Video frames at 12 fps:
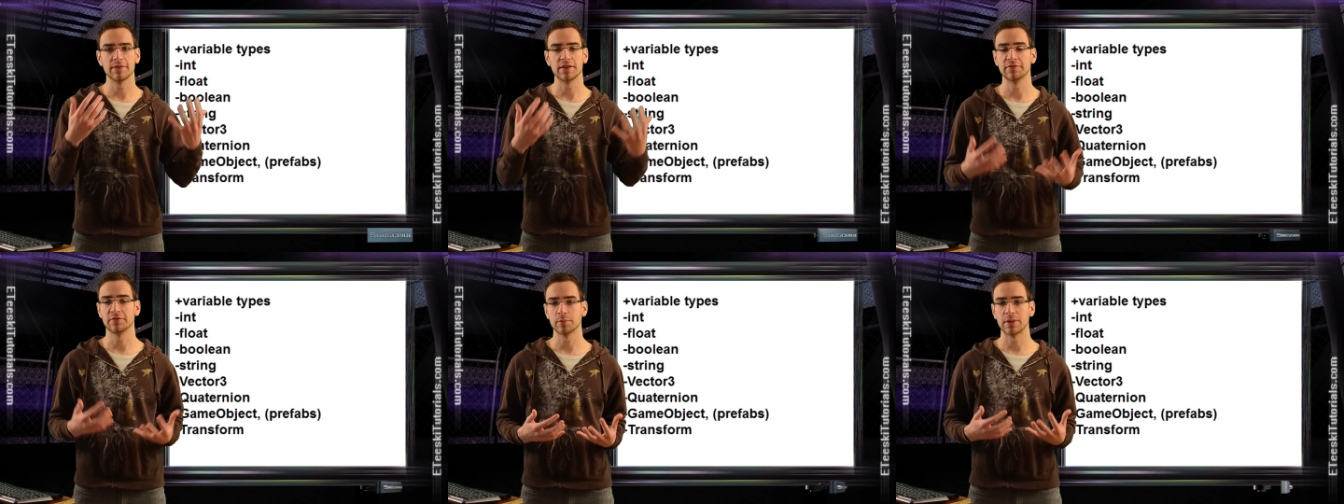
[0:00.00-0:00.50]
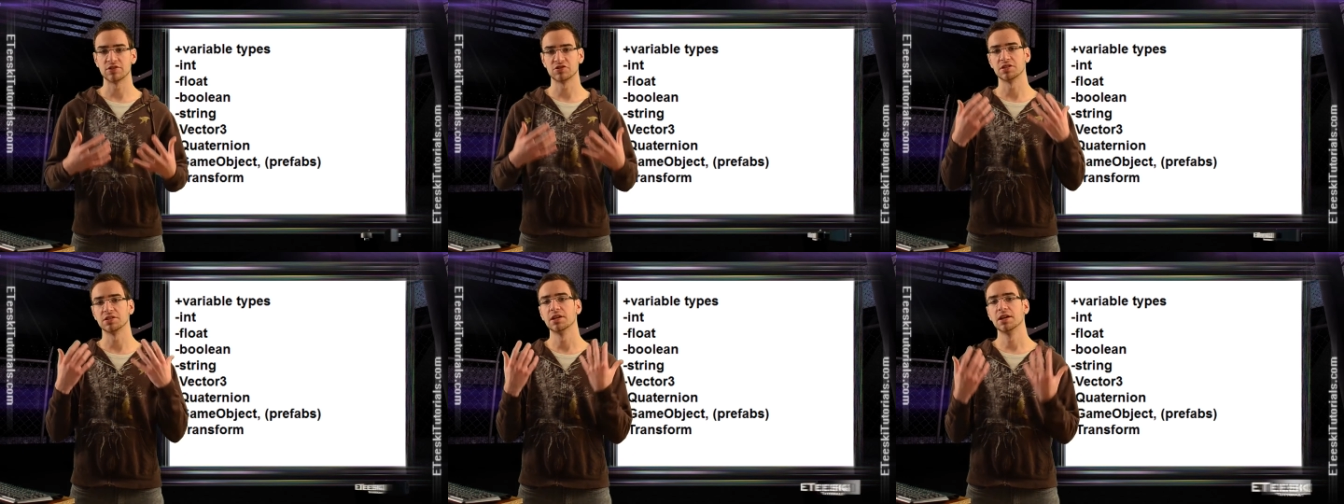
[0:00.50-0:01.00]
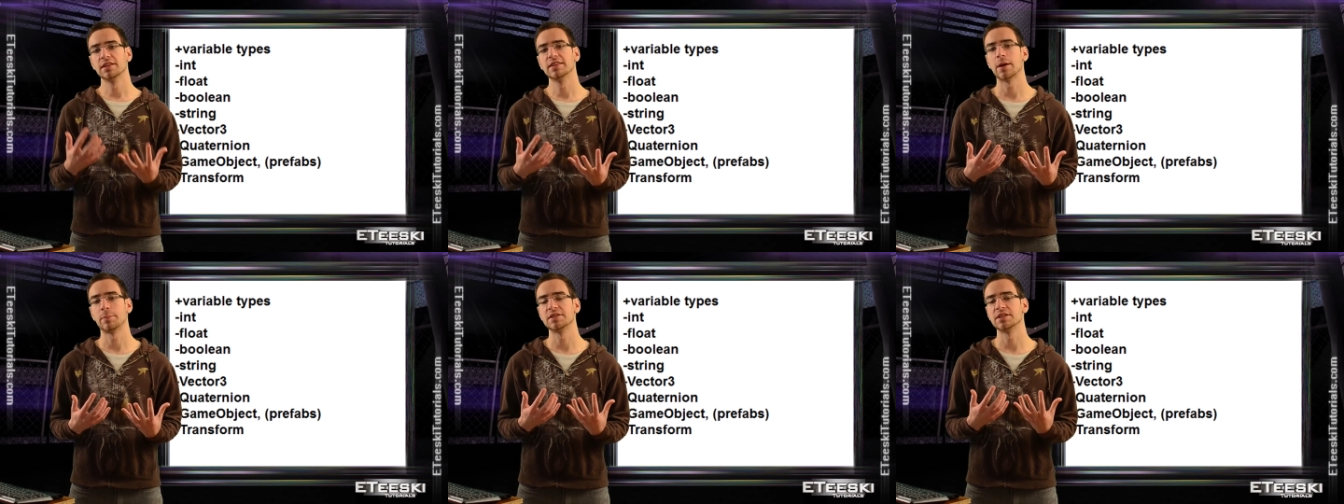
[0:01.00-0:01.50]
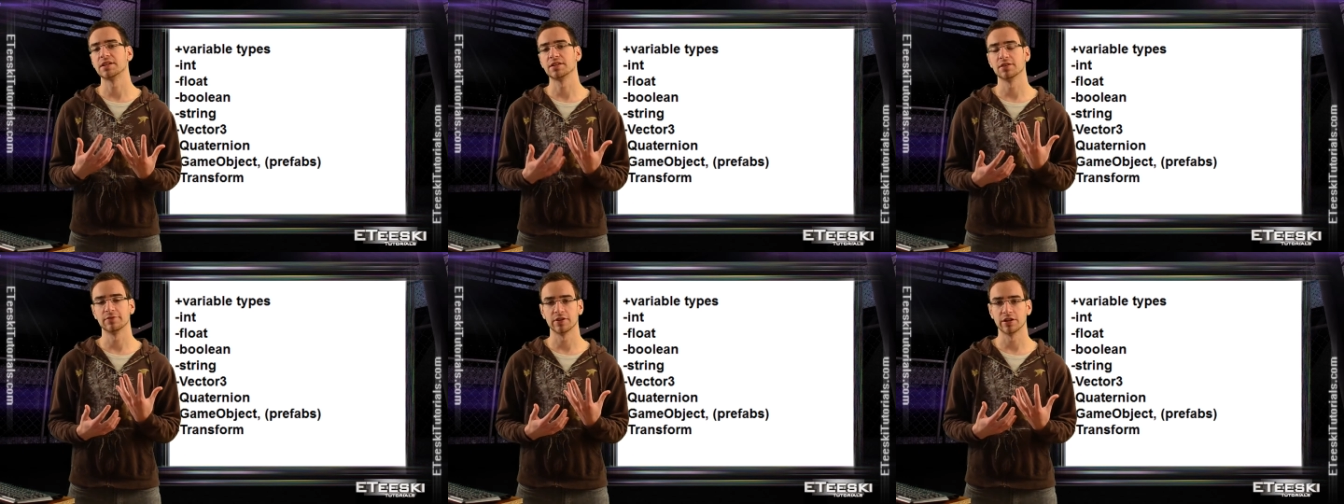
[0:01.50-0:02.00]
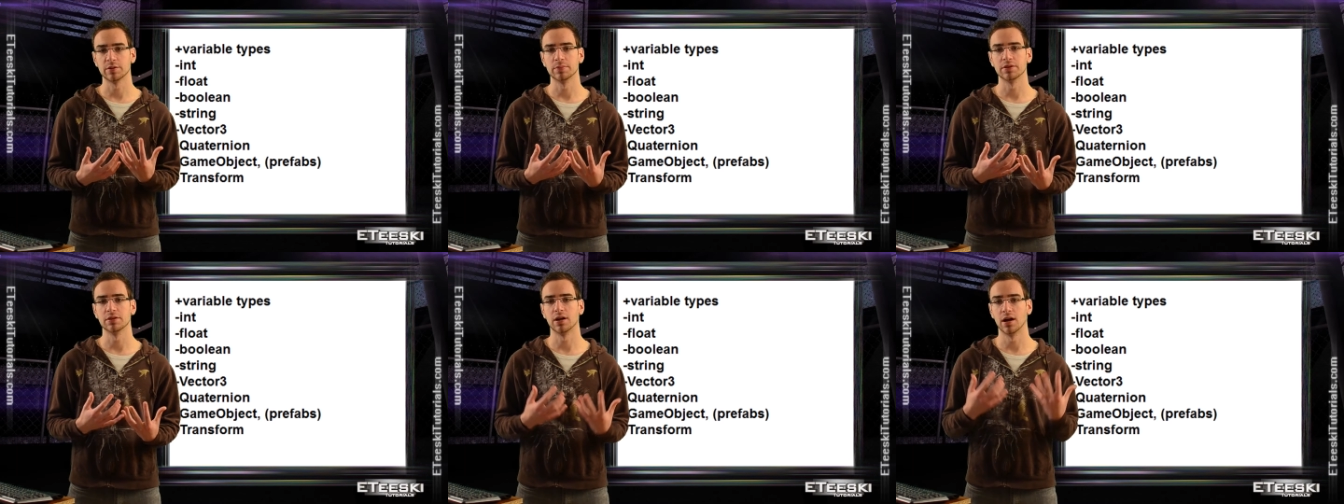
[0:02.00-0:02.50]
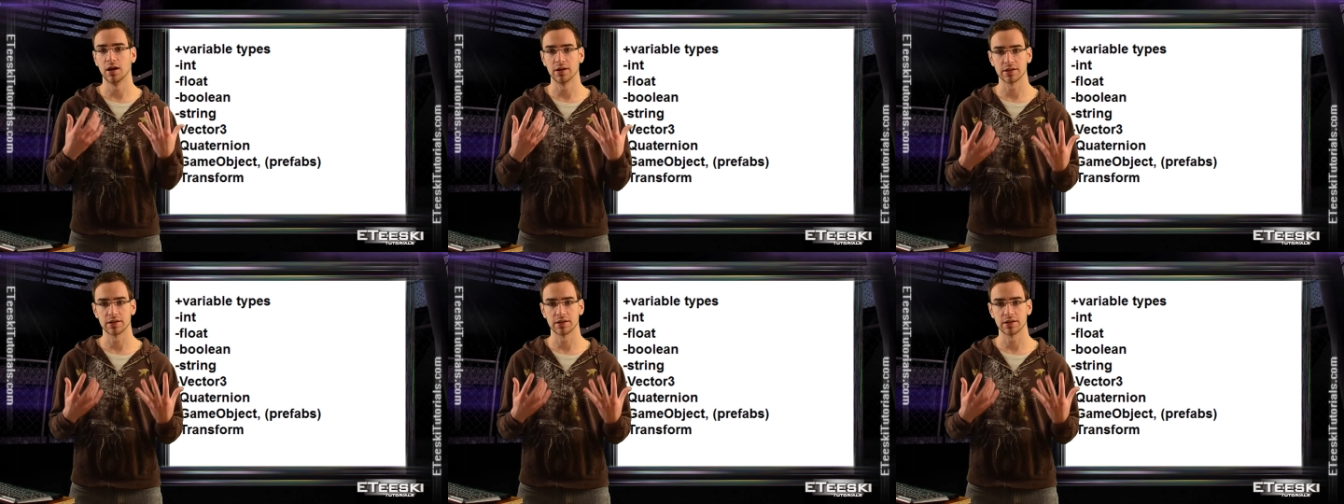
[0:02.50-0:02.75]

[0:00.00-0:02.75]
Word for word: information that particular variable uh,